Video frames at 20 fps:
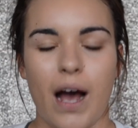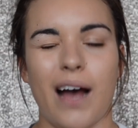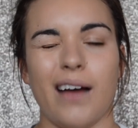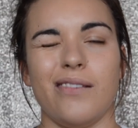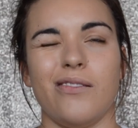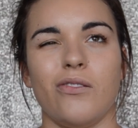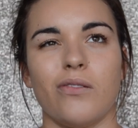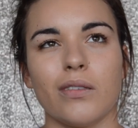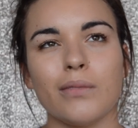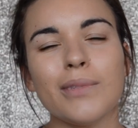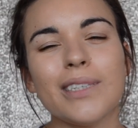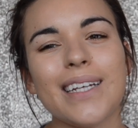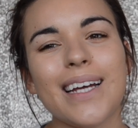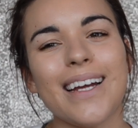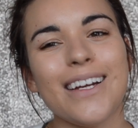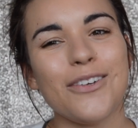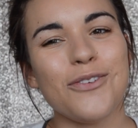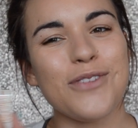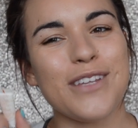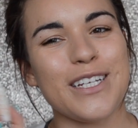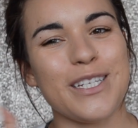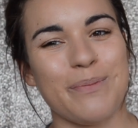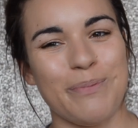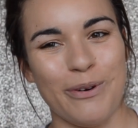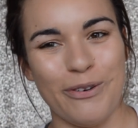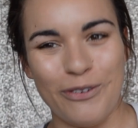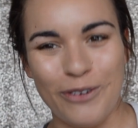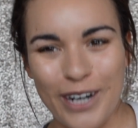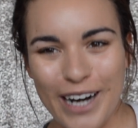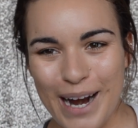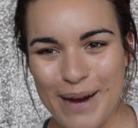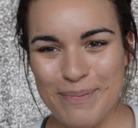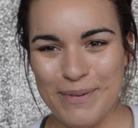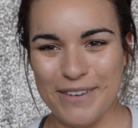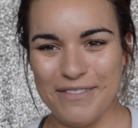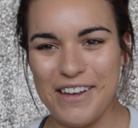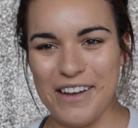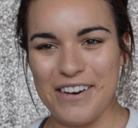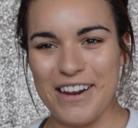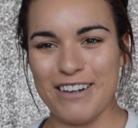Normally I do this before I put
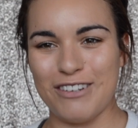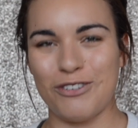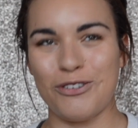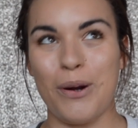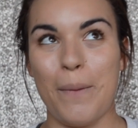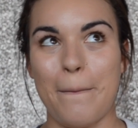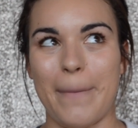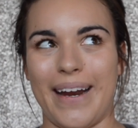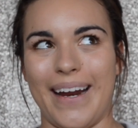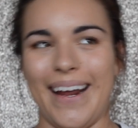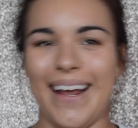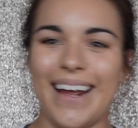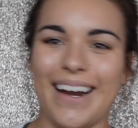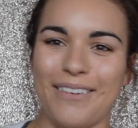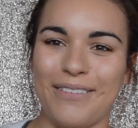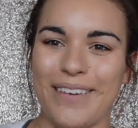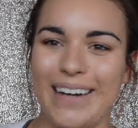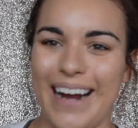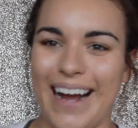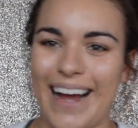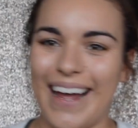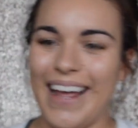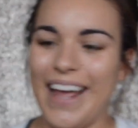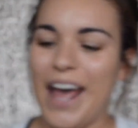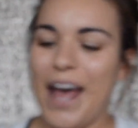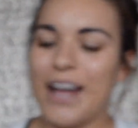foundation on, but I kind of forgot.